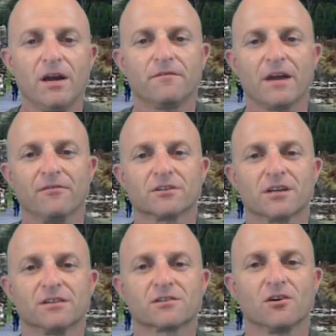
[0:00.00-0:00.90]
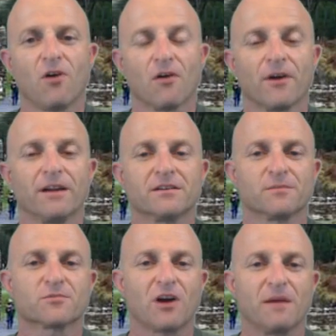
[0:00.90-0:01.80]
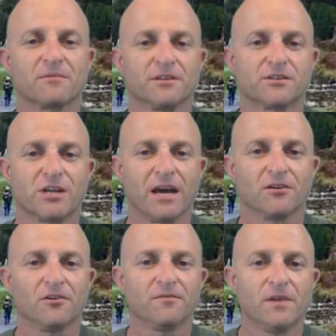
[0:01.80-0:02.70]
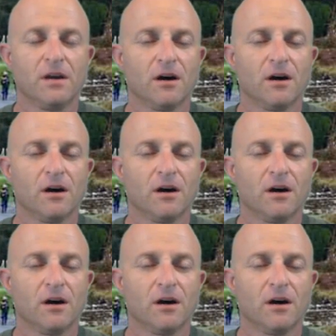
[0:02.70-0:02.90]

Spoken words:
If you haven't done so already, subscribe to the channel.